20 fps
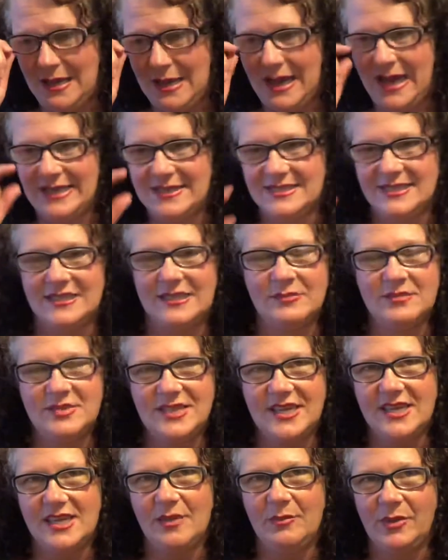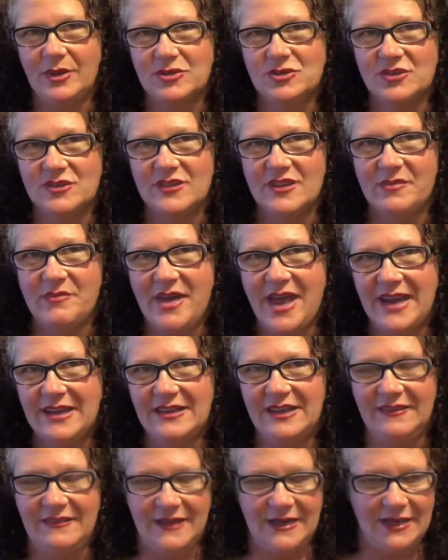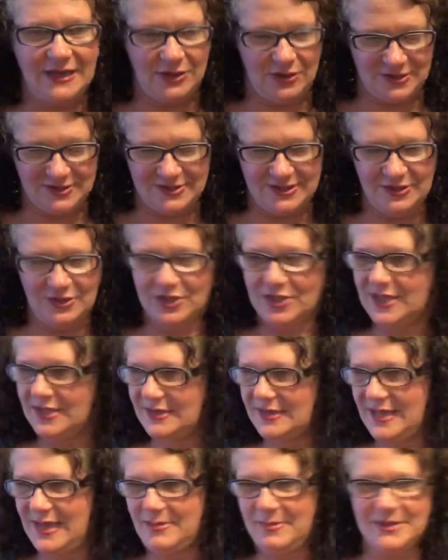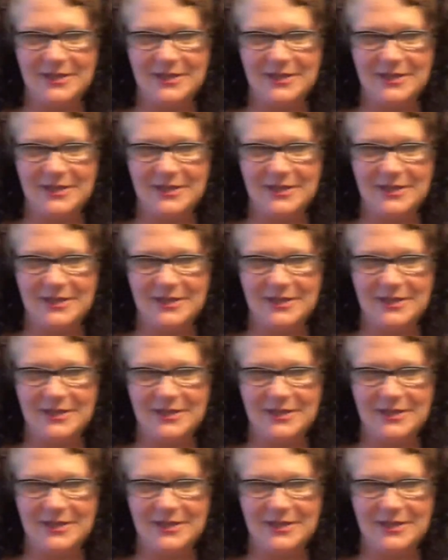I see them taking pictures of the magnet, and then I look at them,